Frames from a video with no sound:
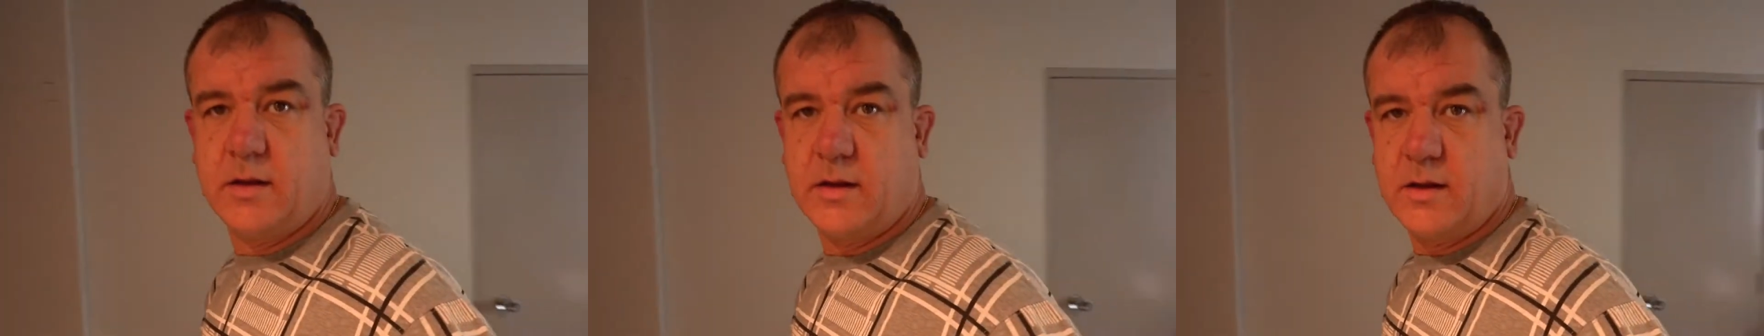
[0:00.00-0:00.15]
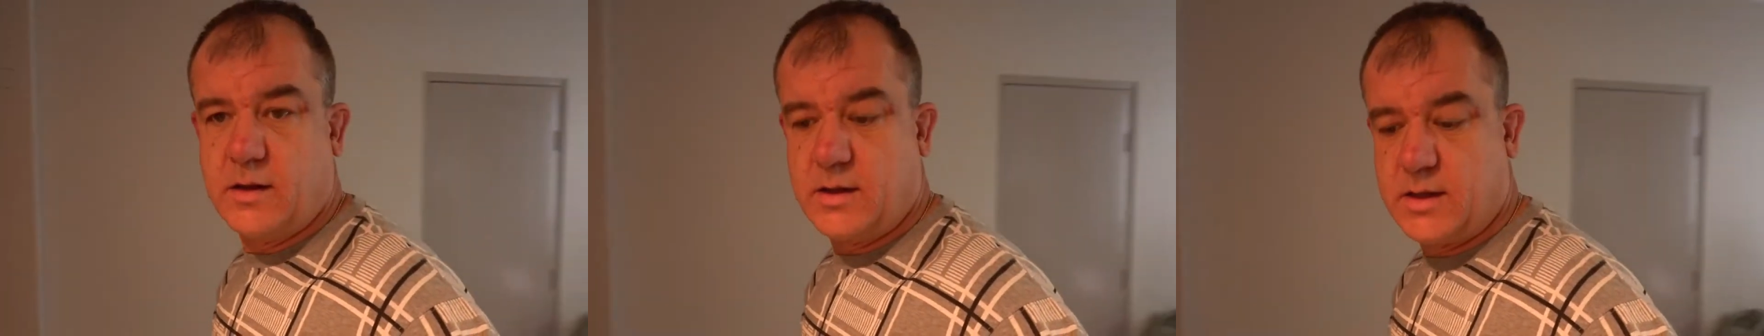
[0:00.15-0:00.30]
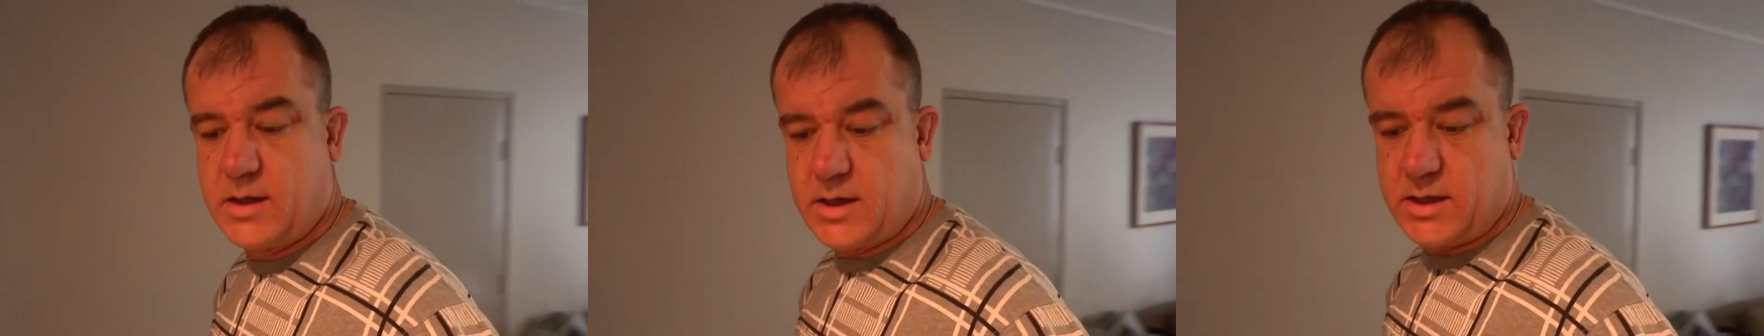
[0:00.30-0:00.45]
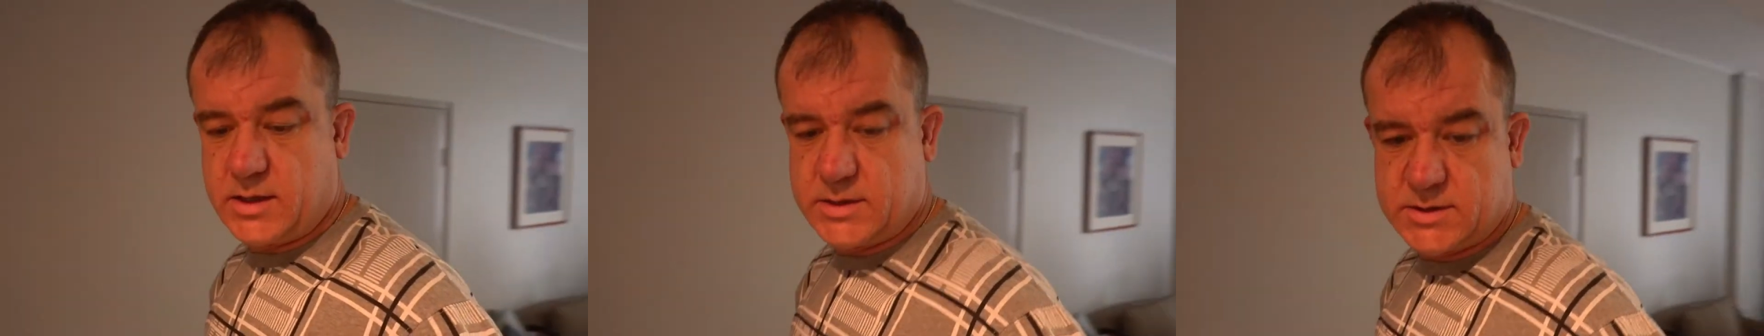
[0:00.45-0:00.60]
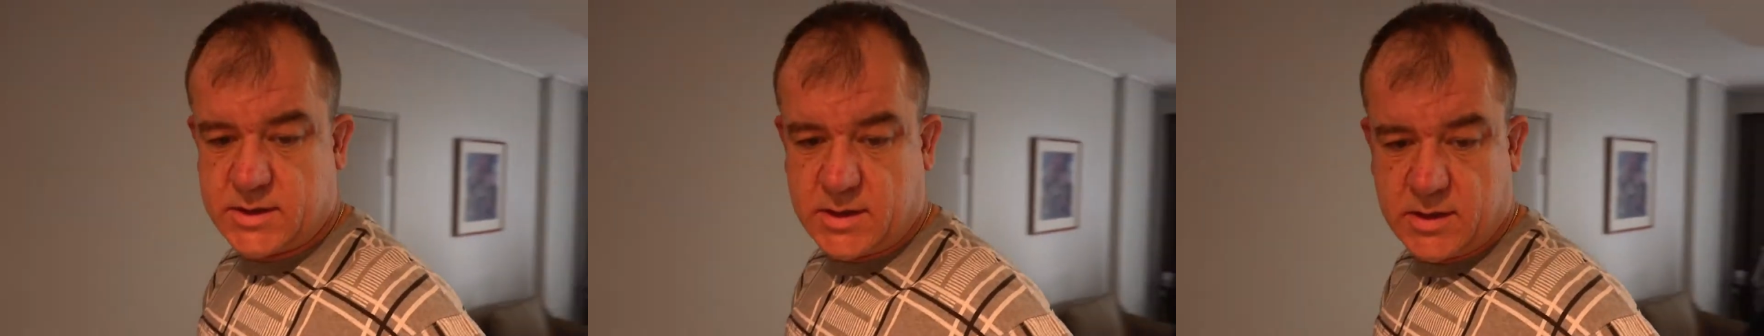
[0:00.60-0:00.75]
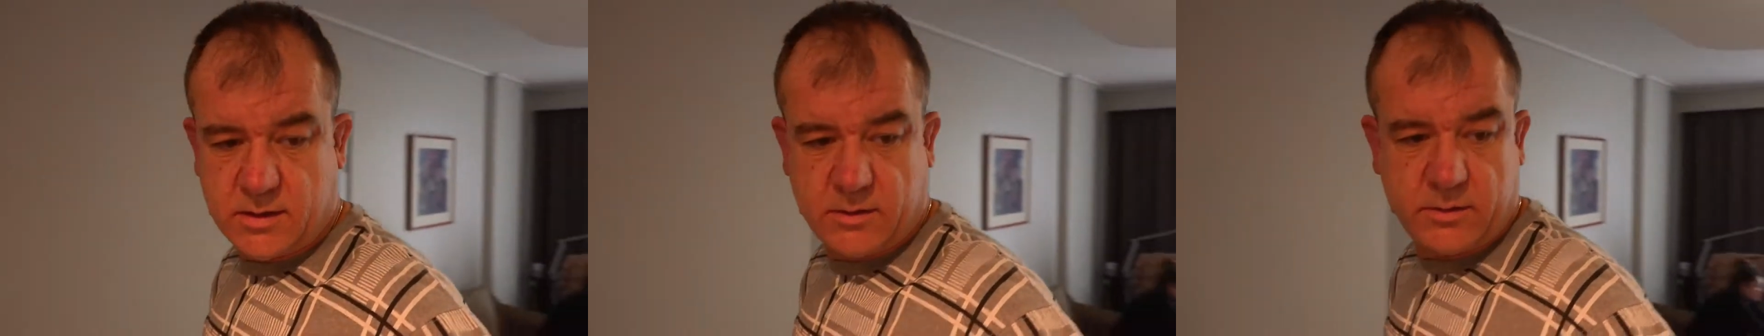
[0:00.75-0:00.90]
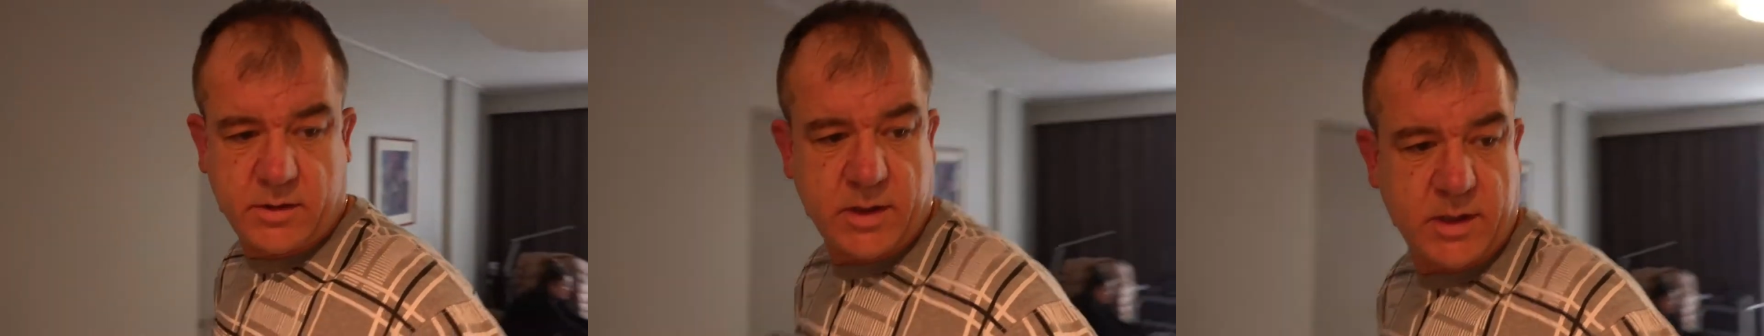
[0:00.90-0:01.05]
Okay,
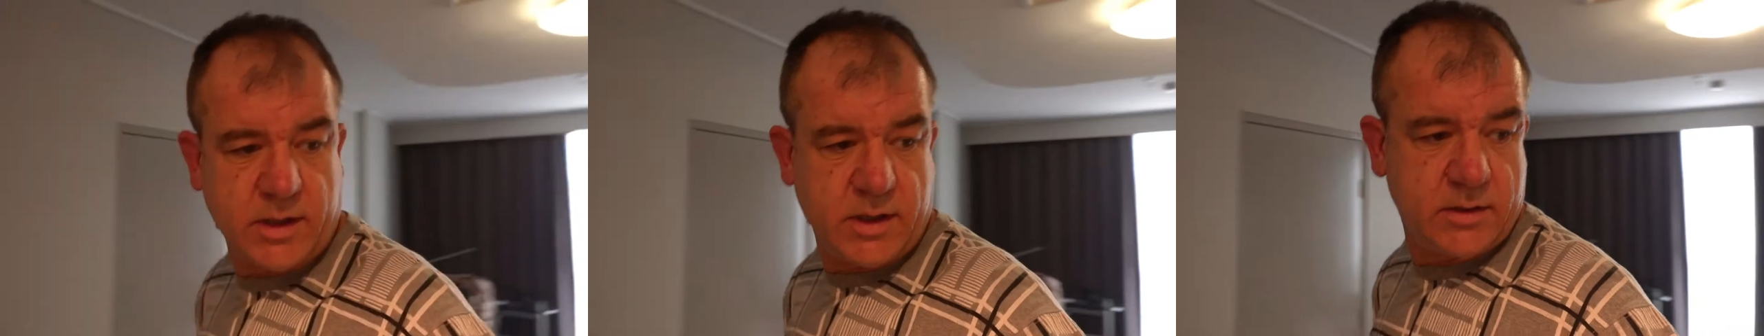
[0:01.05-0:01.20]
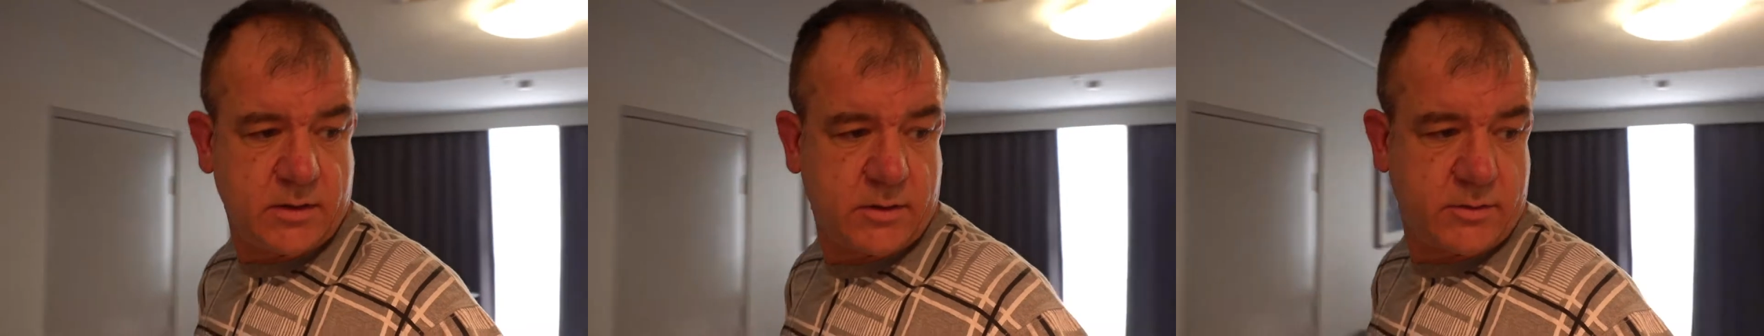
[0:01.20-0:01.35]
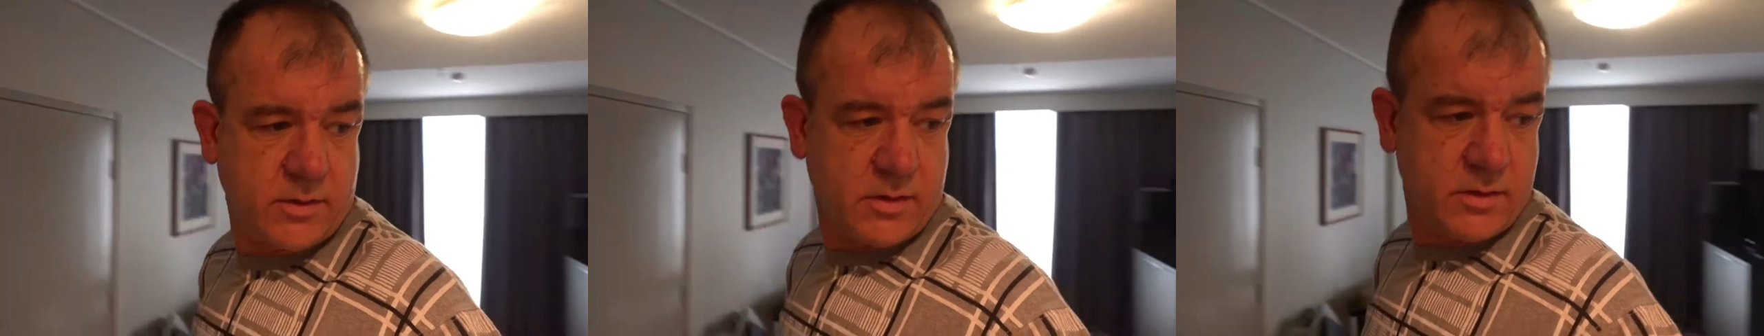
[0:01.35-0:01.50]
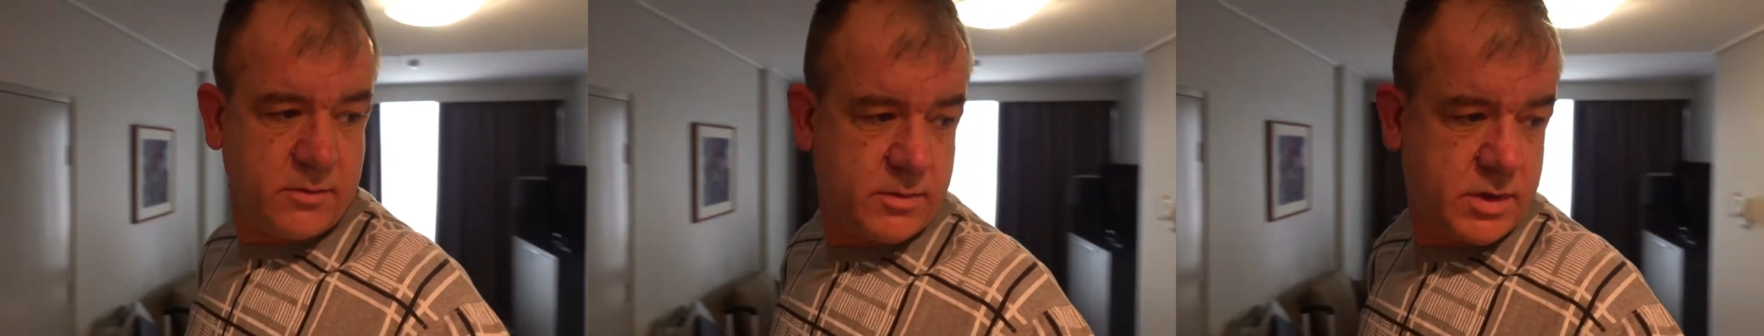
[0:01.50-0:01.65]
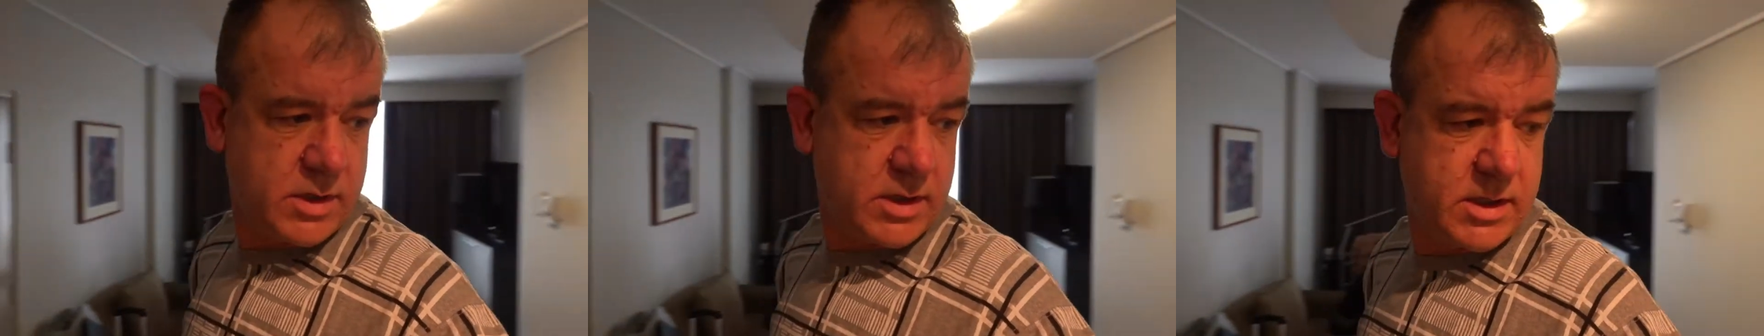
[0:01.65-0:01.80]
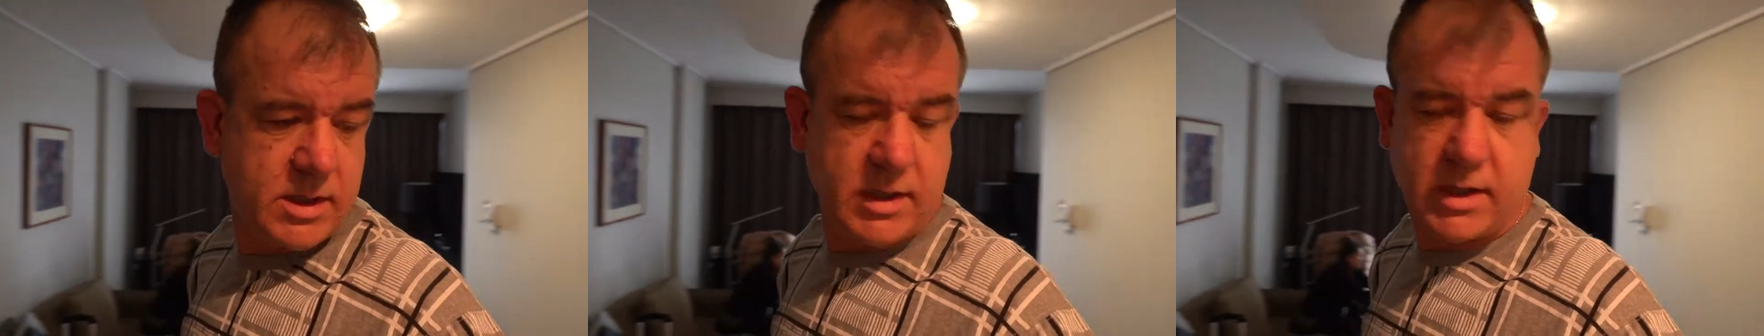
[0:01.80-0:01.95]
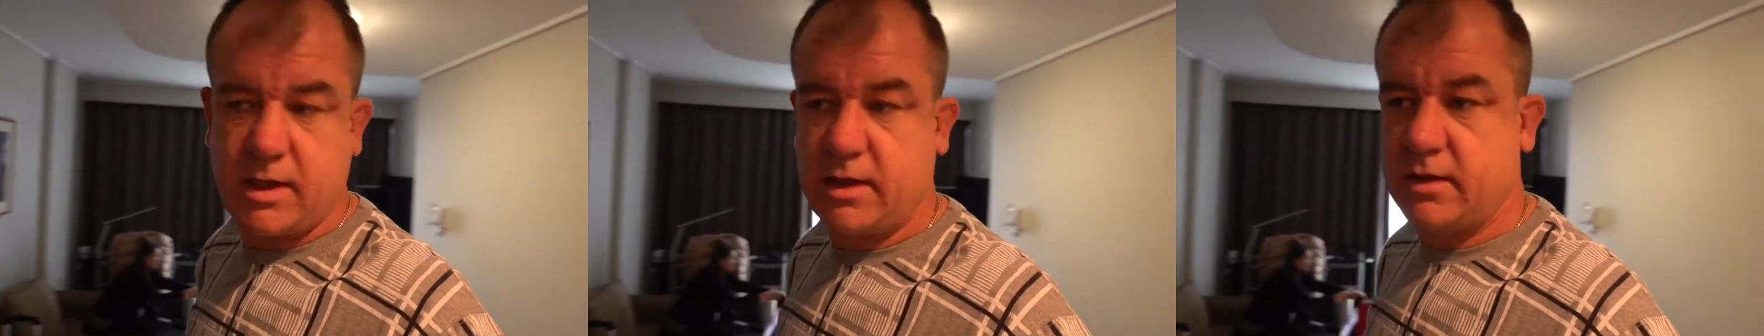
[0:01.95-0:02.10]
so we are in the room
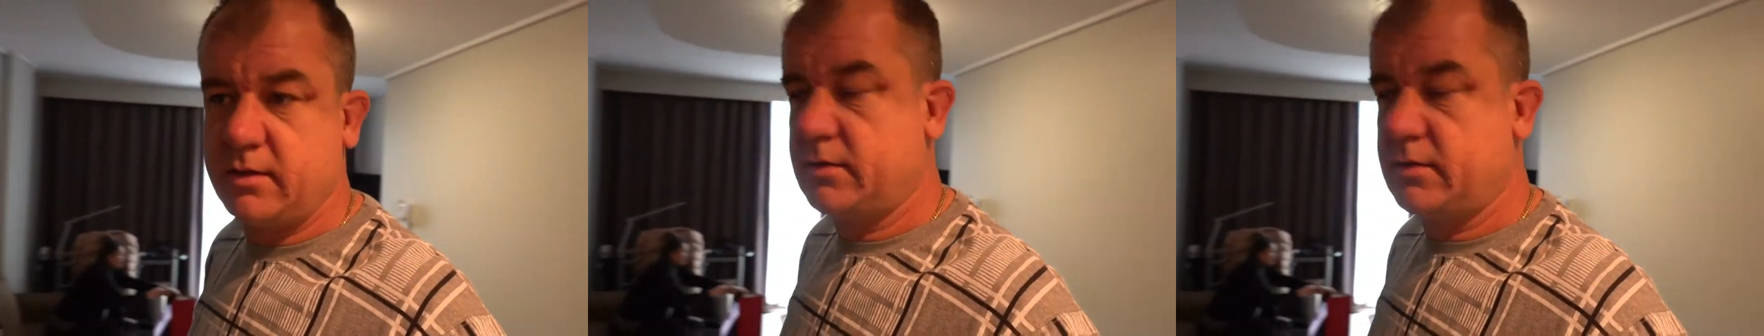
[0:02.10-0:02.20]
and